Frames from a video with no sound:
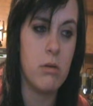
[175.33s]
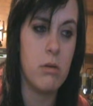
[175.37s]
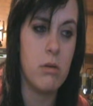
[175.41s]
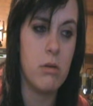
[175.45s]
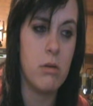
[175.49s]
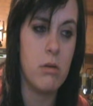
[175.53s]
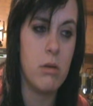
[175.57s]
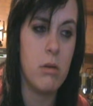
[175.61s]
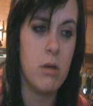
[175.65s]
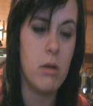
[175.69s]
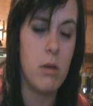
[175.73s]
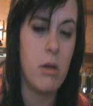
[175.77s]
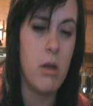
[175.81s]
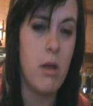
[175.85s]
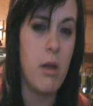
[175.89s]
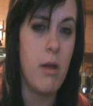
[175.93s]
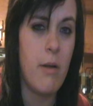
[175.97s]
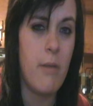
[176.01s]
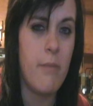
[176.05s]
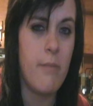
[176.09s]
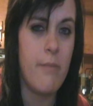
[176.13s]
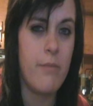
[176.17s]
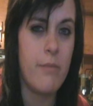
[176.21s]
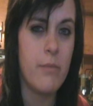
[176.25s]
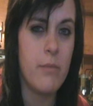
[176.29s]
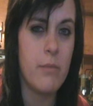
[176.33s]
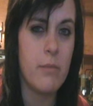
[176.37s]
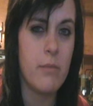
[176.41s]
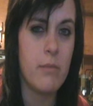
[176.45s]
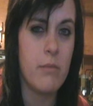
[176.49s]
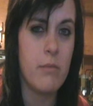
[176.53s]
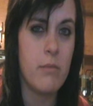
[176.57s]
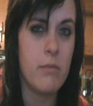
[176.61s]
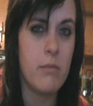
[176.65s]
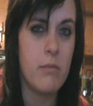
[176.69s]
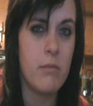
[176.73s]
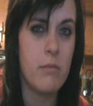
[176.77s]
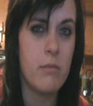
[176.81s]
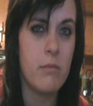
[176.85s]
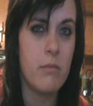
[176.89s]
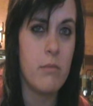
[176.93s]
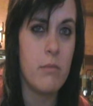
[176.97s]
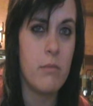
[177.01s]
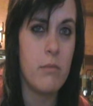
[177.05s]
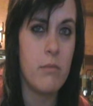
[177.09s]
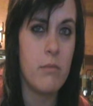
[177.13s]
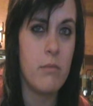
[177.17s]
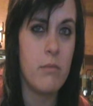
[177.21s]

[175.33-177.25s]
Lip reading: No one is speaking in this clip.